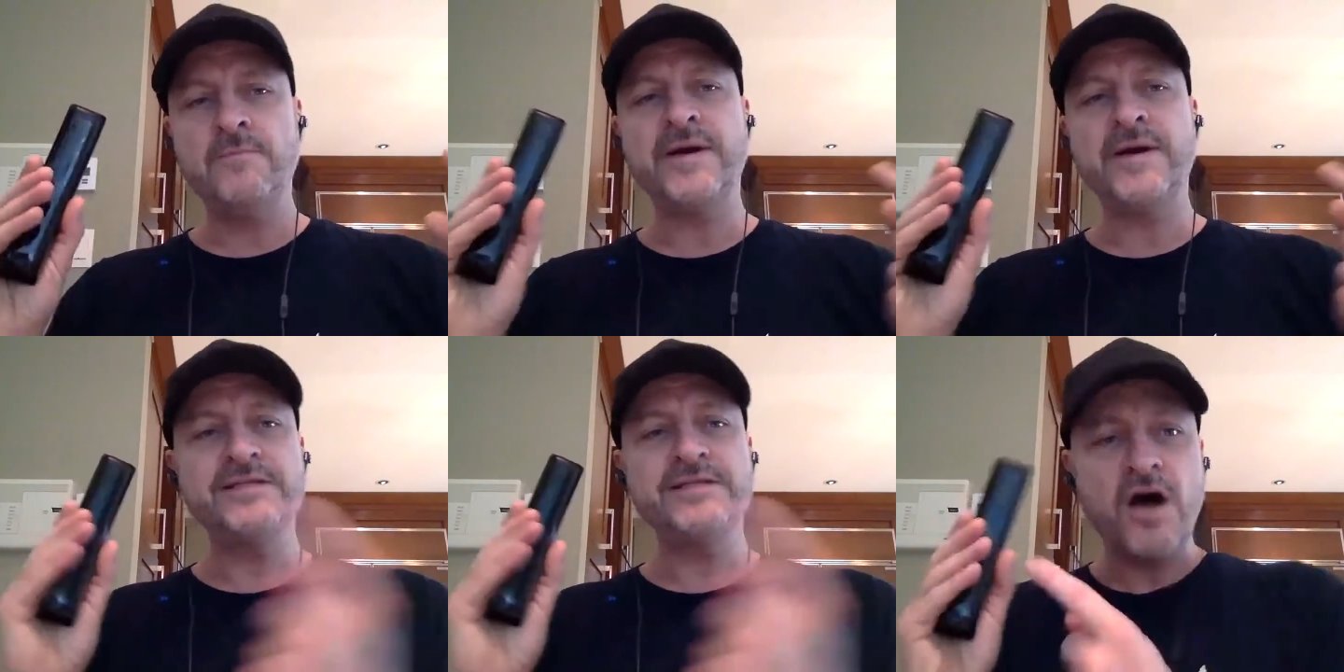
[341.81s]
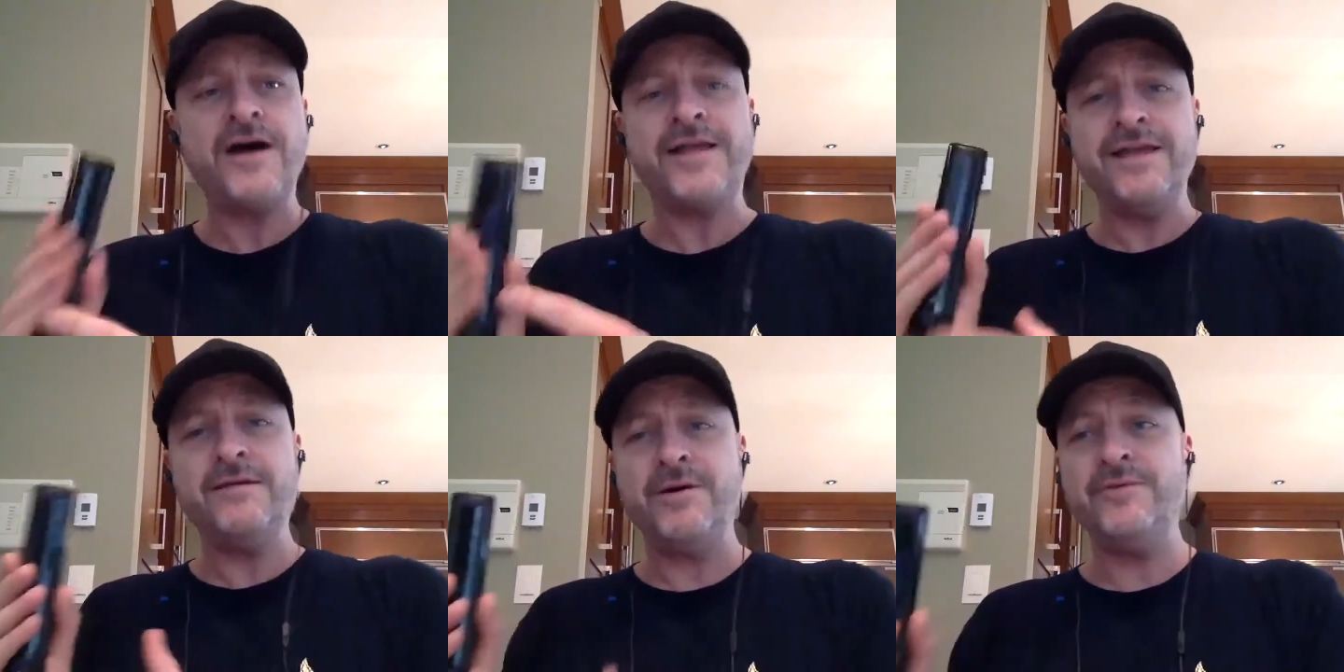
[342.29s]
by
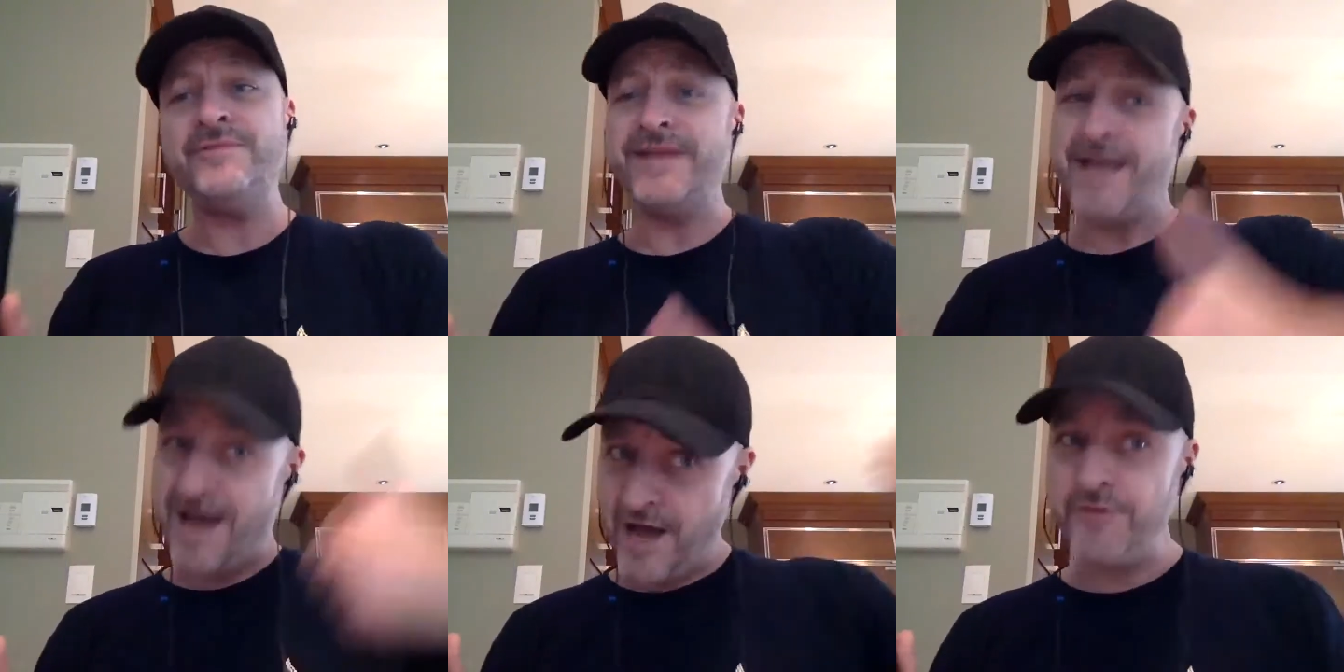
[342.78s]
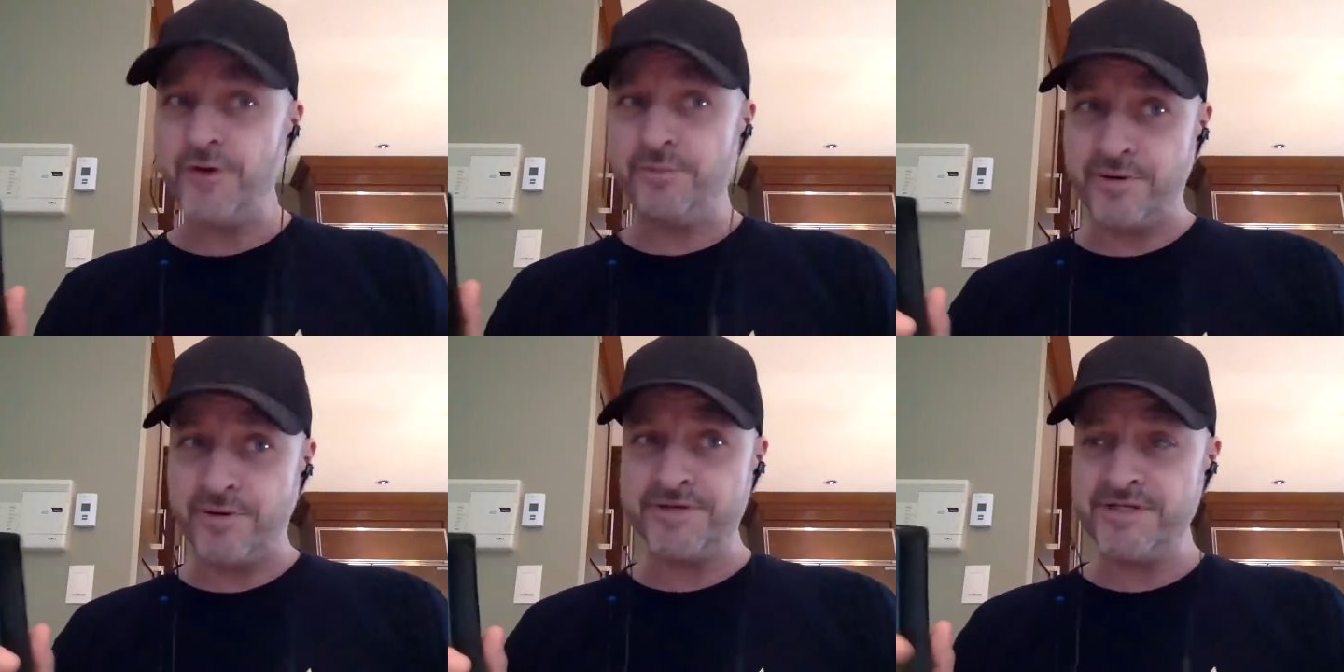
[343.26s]
talking about the other
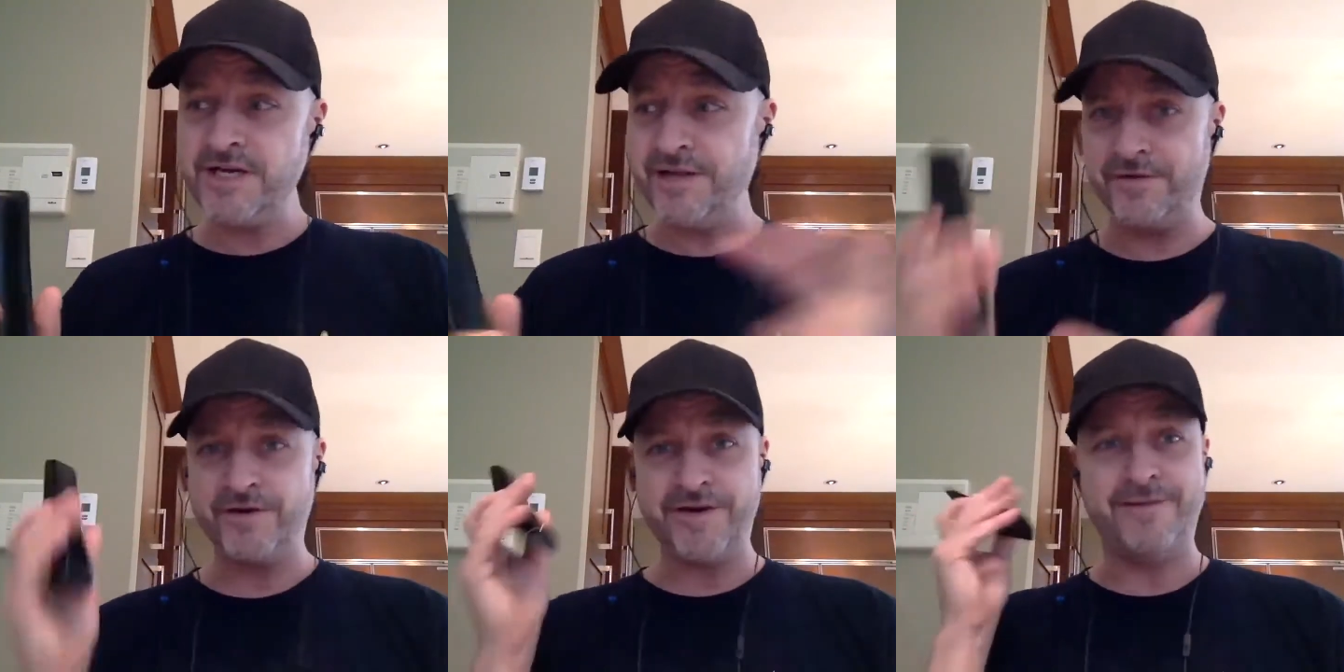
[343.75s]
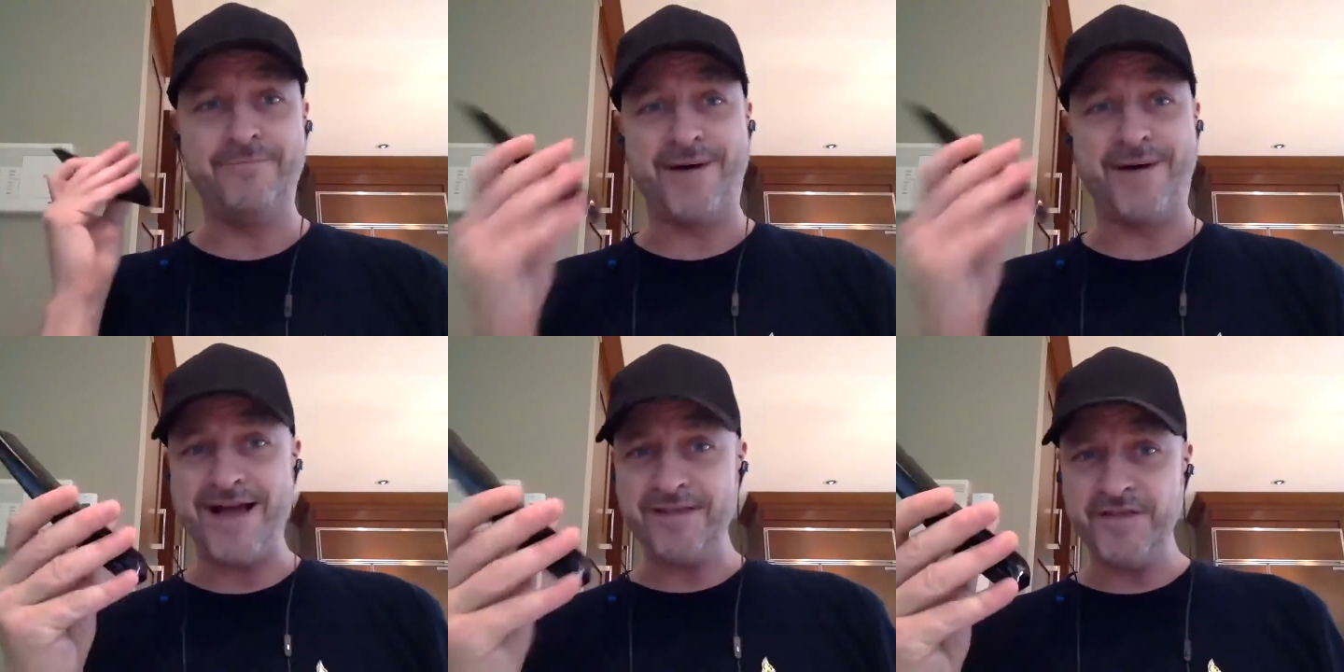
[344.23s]
person and they're going to
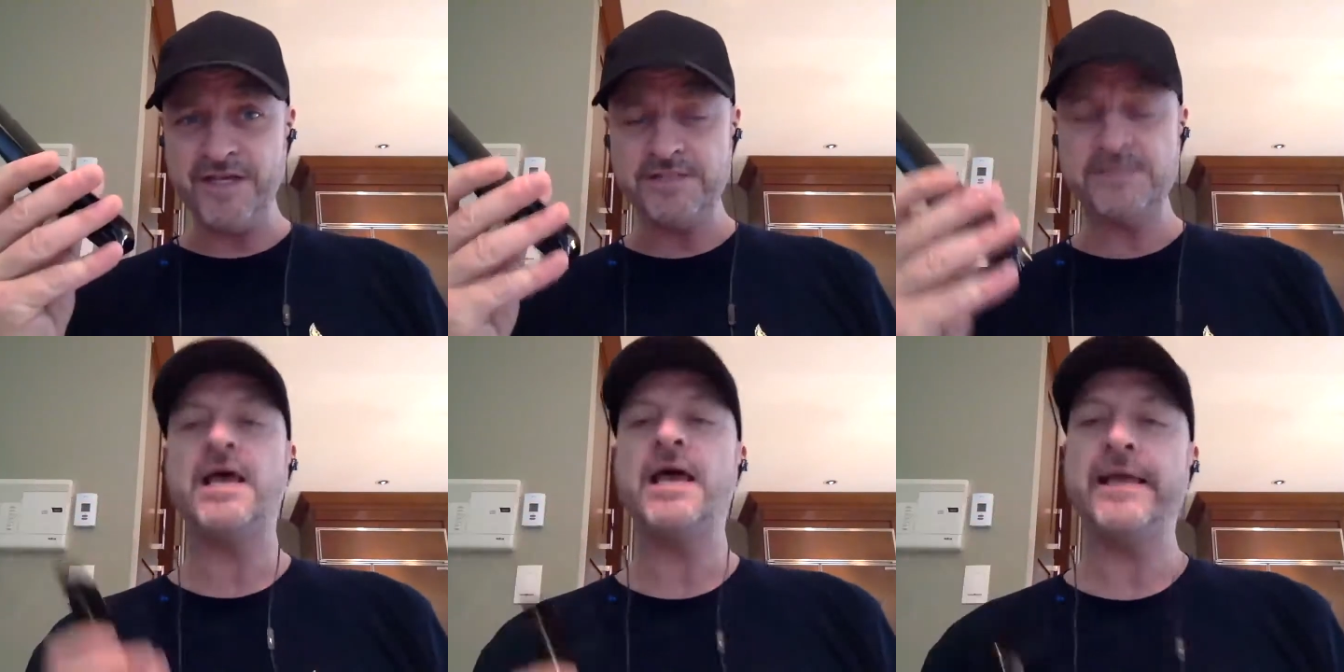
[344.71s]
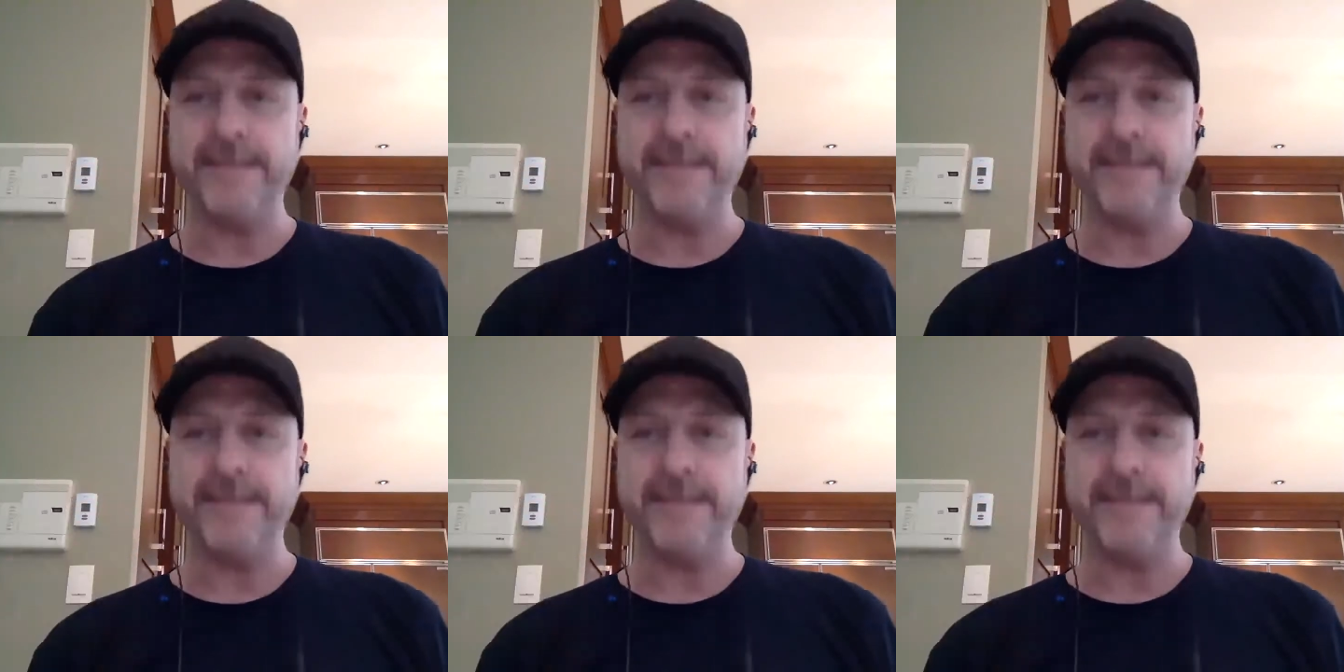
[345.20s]
buy these?